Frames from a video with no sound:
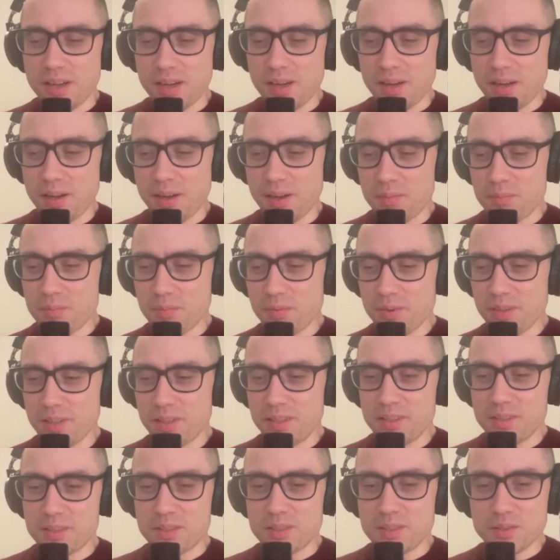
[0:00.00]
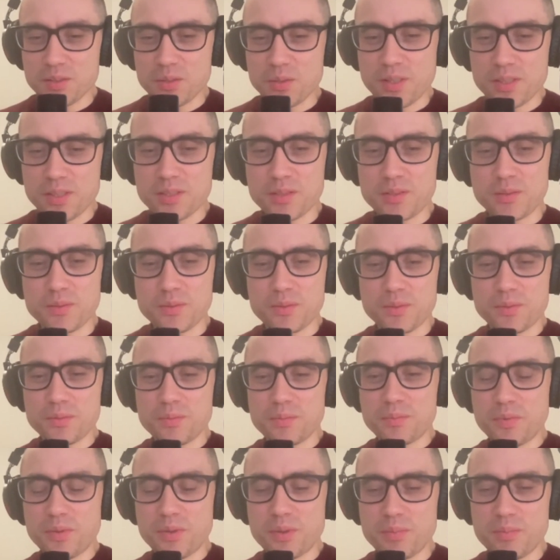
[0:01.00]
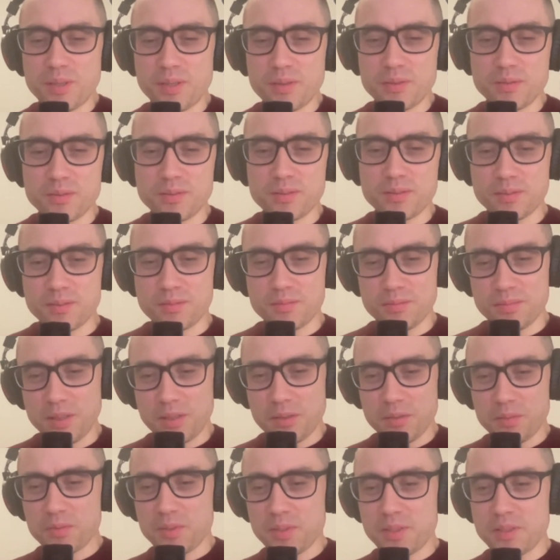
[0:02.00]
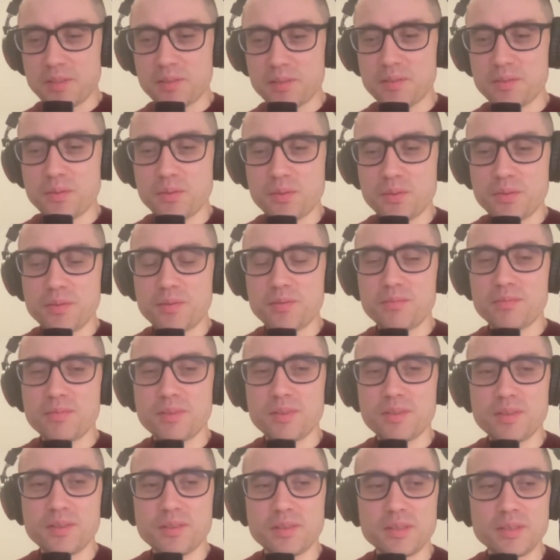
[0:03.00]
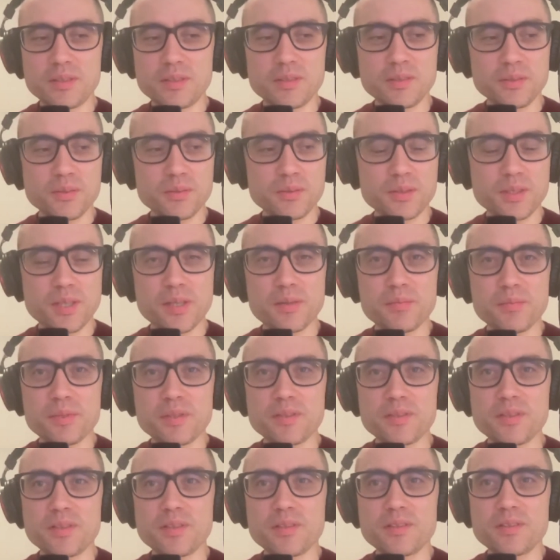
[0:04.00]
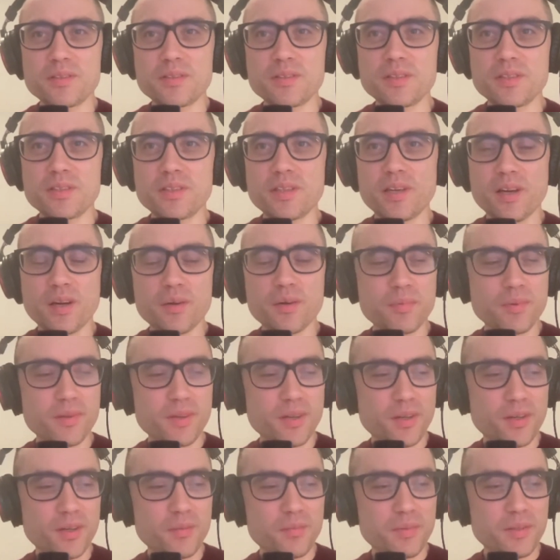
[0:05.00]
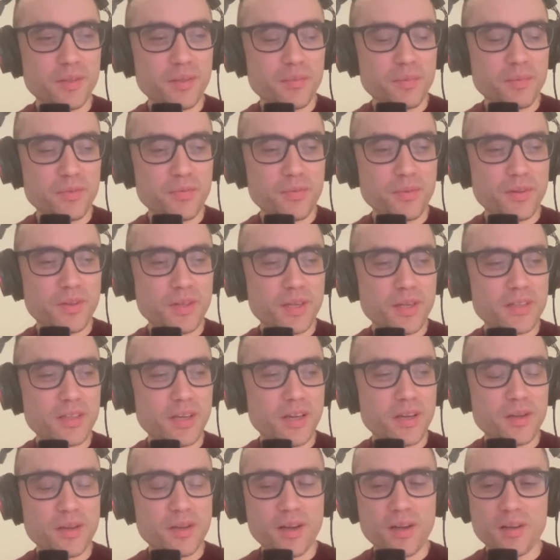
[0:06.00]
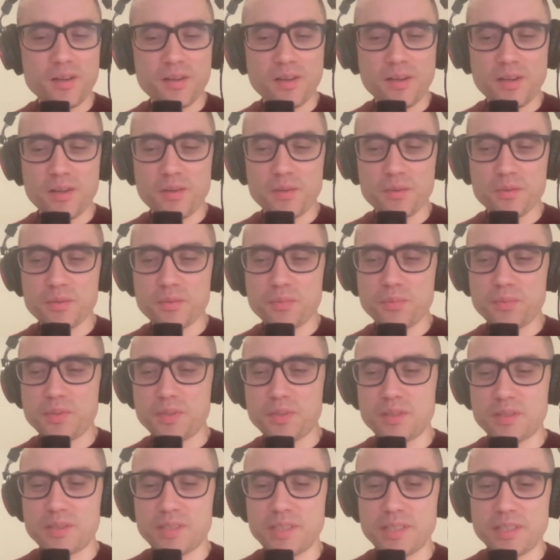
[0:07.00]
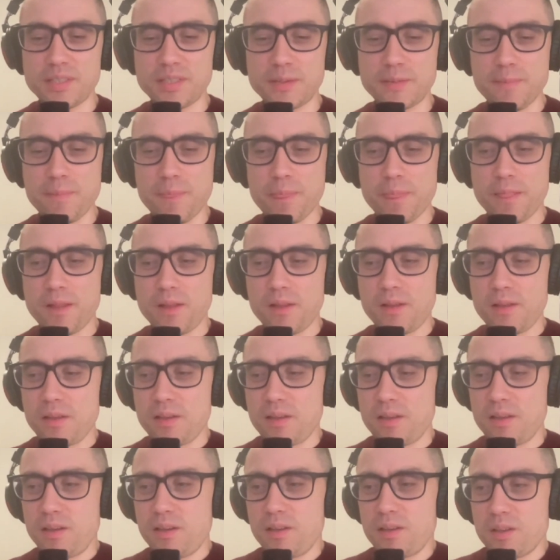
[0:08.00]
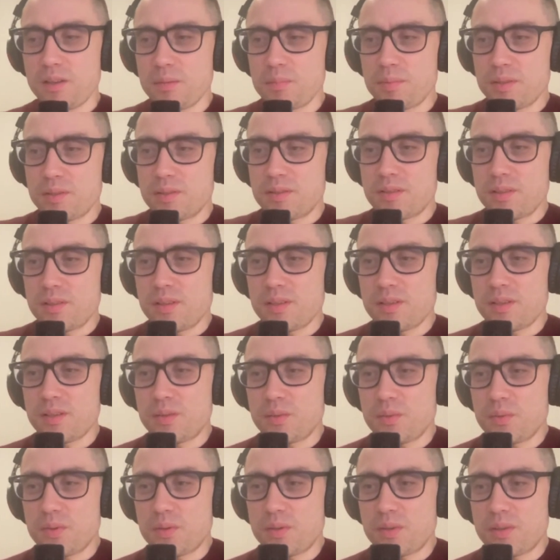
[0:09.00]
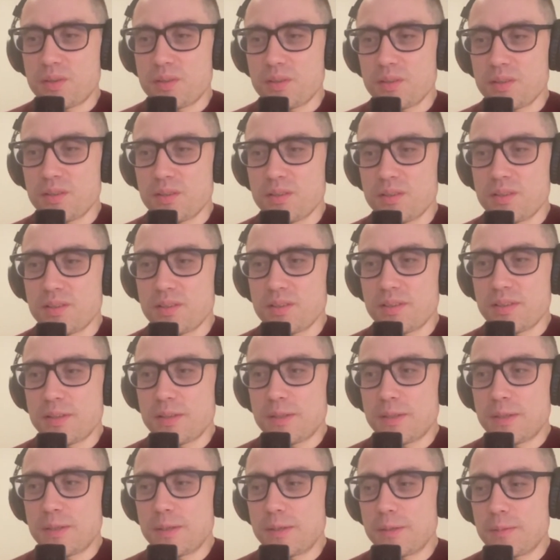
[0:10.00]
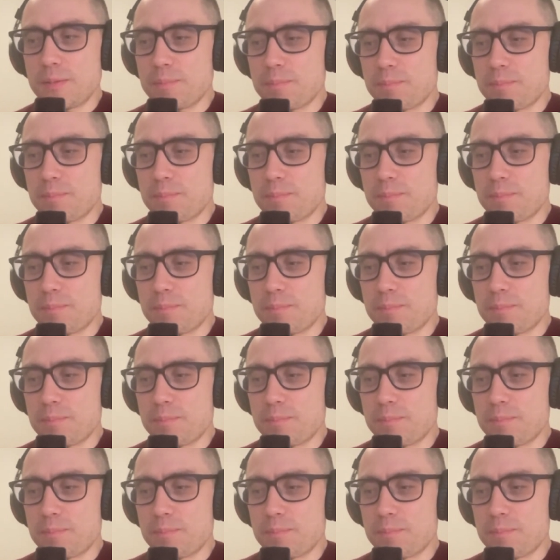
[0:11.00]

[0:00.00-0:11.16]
I'm really itching to ask you more about now, like your time at GitHub. But before that, I also want to like a little bit take your uh,